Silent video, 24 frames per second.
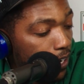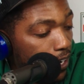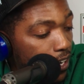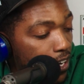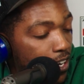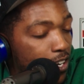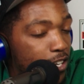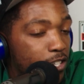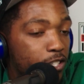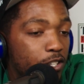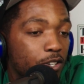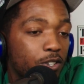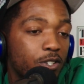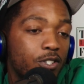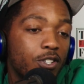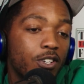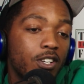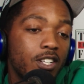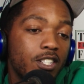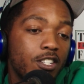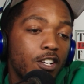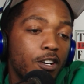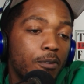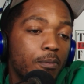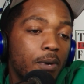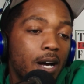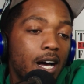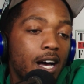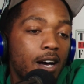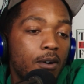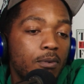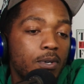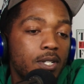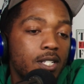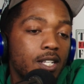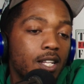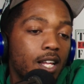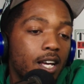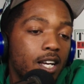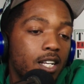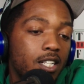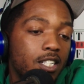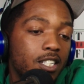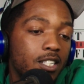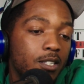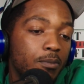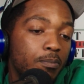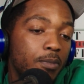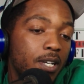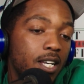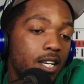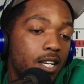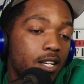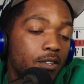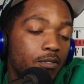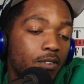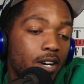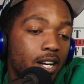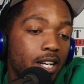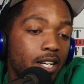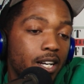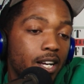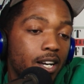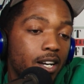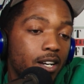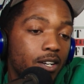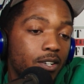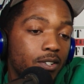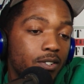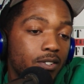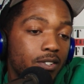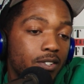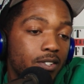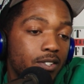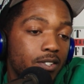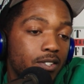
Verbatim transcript: that. So so let's talk about how was it like just being right now,